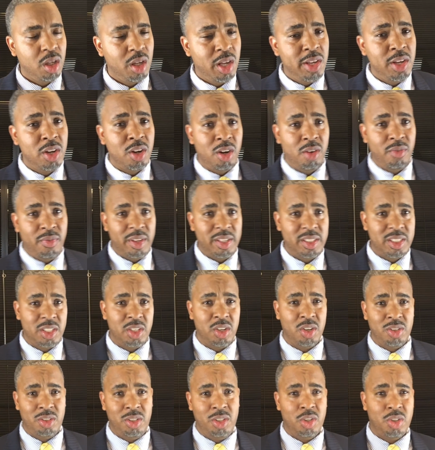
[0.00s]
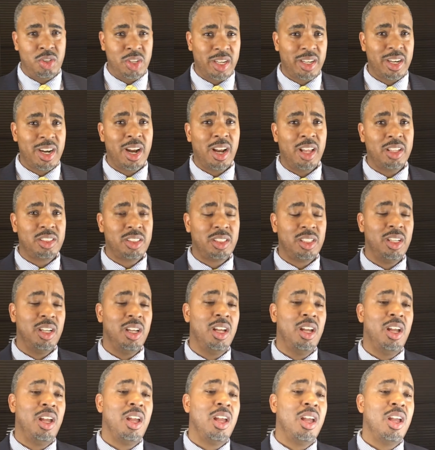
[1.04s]
and your invention, your technology.
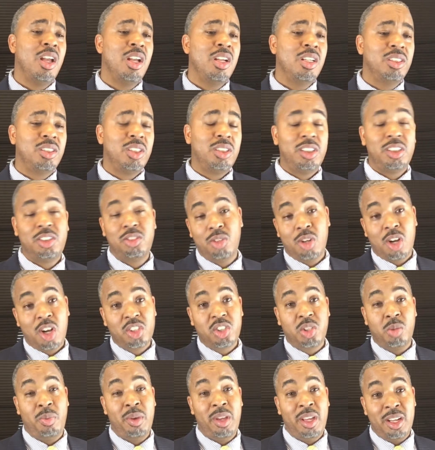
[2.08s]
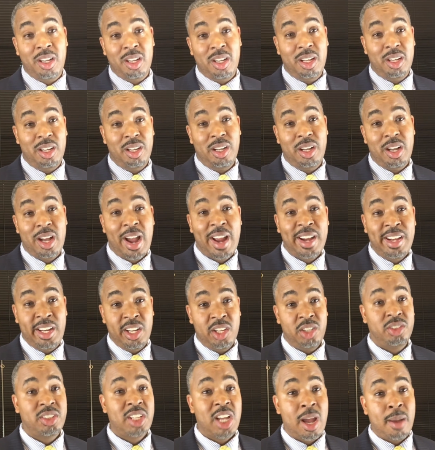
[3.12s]
So this would also be an
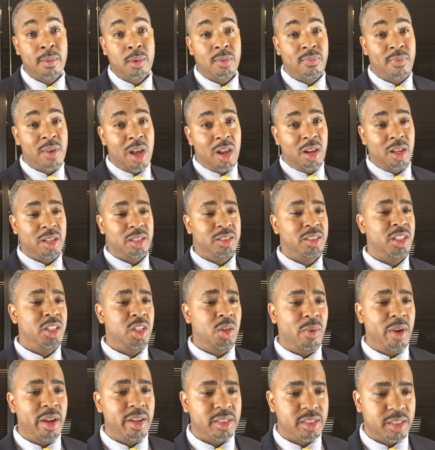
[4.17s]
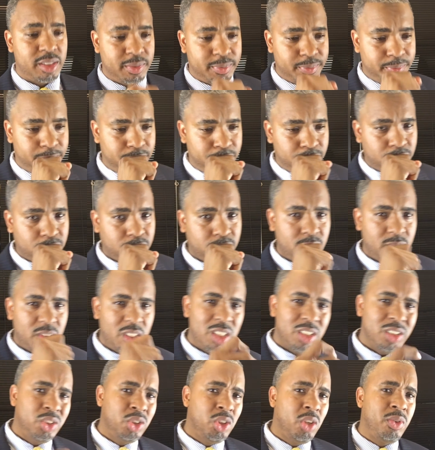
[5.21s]
ideal time to file a continuation.
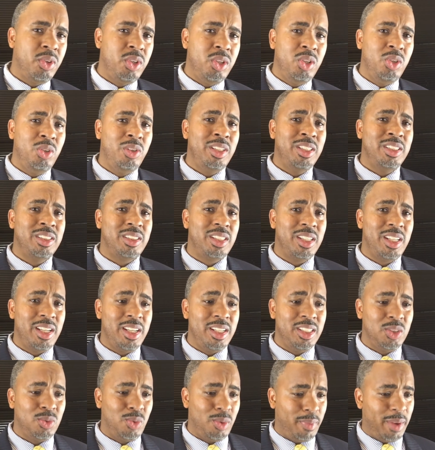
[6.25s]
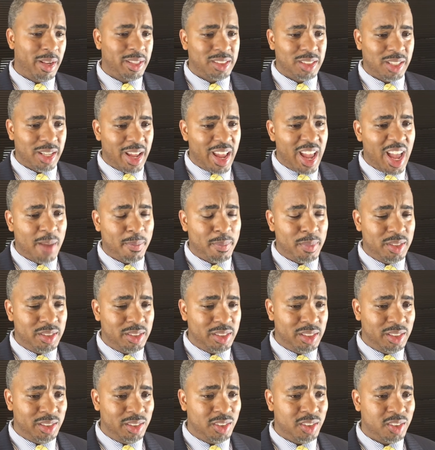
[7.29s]
So if you do these things, what basically happens
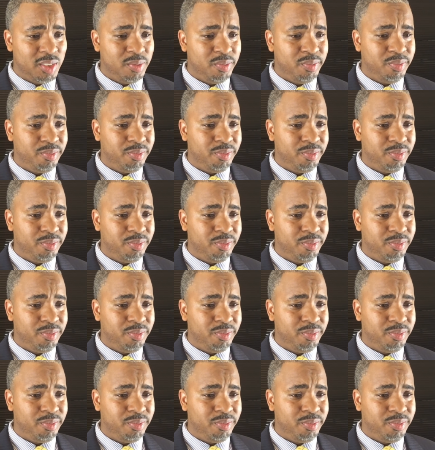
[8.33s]
is